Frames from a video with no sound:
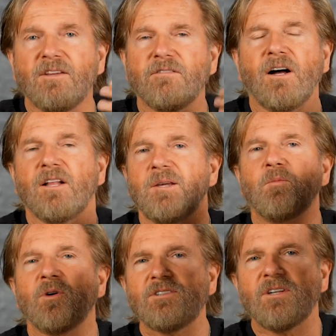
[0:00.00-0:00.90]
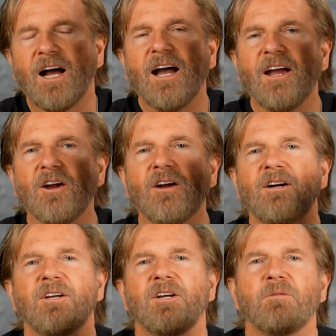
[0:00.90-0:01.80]
The volume wasn't higher,
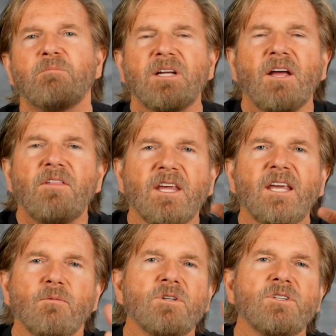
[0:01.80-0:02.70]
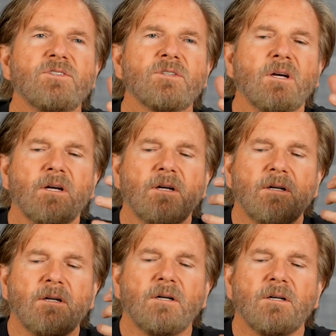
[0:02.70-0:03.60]
but I think it was
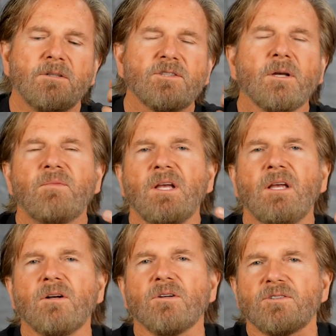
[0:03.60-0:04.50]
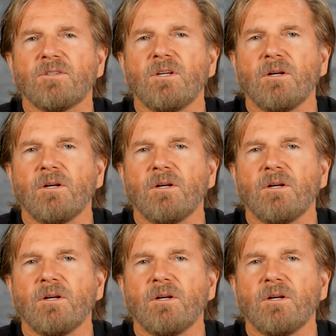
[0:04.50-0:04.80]
something else,